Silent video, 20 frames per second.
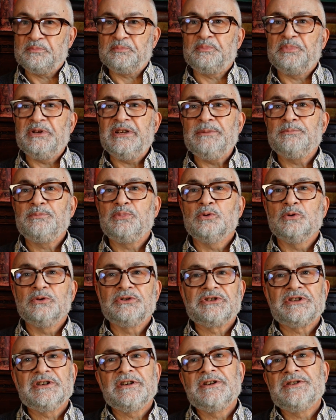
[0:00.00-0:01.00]
People
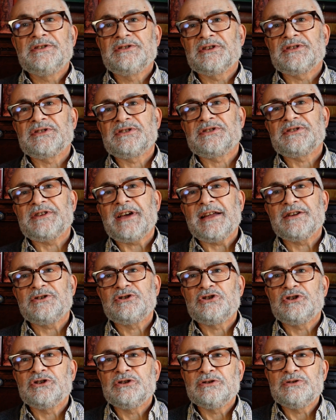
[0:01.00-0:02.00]
turn to
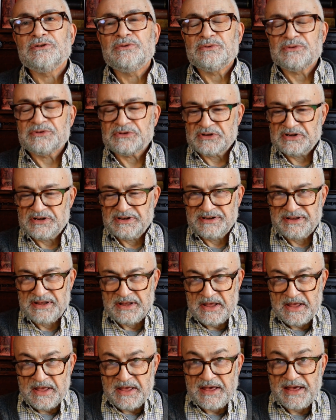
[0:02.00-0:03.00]
statues,
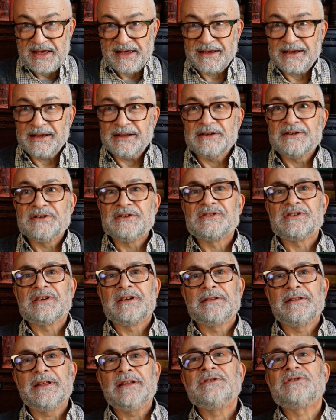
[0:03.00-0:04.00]
and
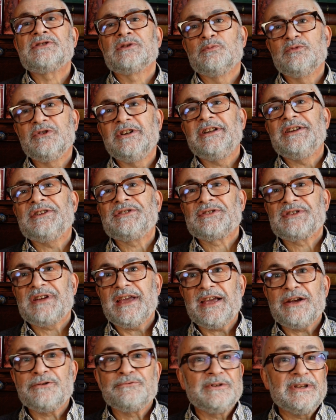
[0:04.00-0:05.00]
then some really
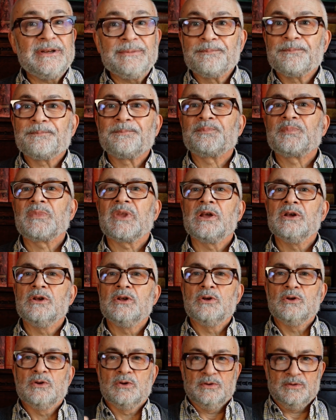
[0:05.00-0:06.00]
scary
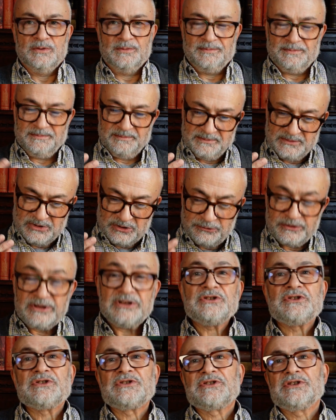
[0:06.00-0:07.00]

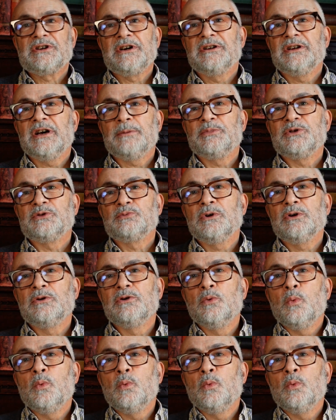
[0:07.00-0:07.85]
creatures turn up as well. The